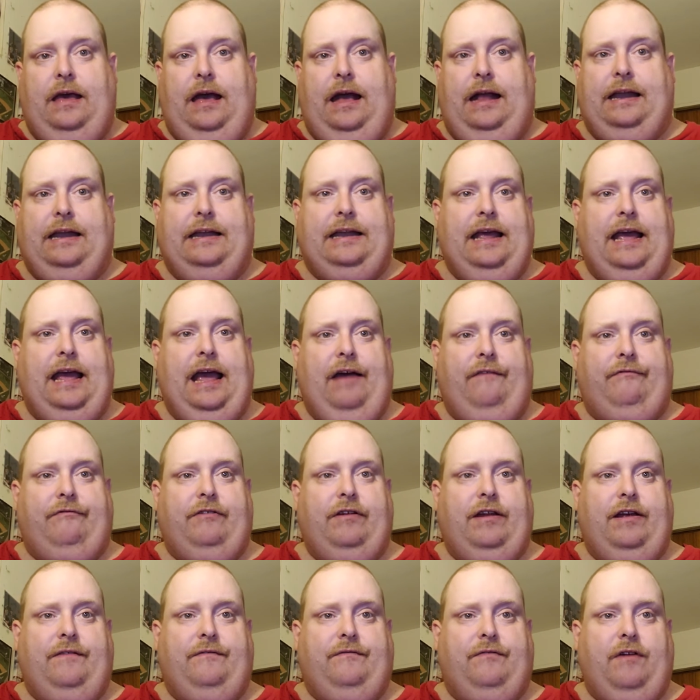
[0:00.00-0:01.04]
And a day
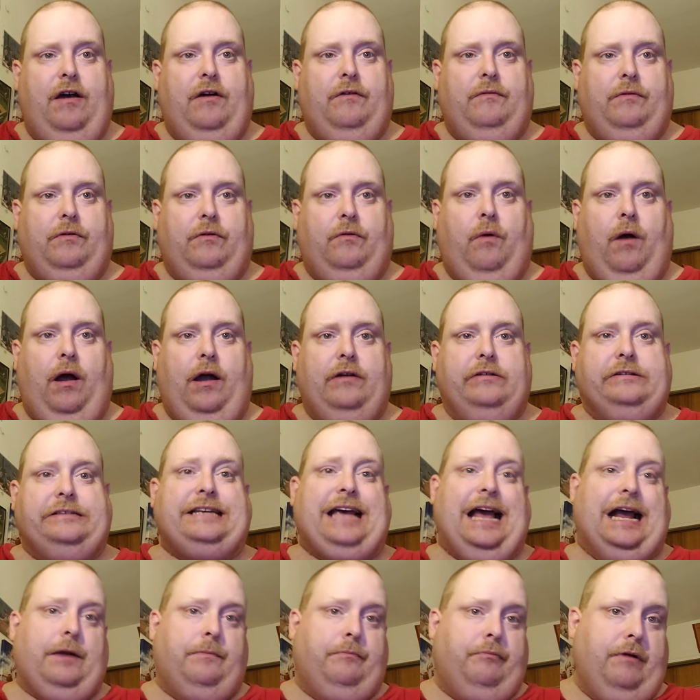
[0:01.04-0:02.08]
after they've acquired
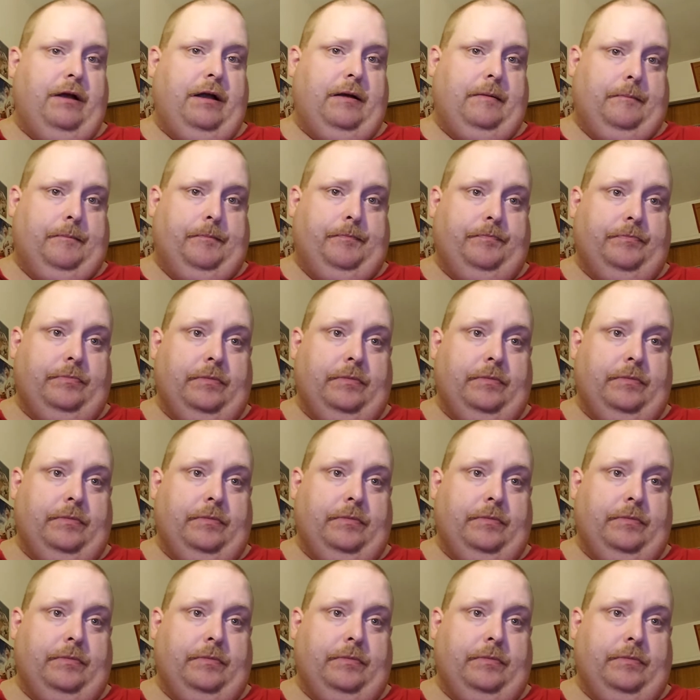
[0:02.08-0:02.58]
Zach Britton.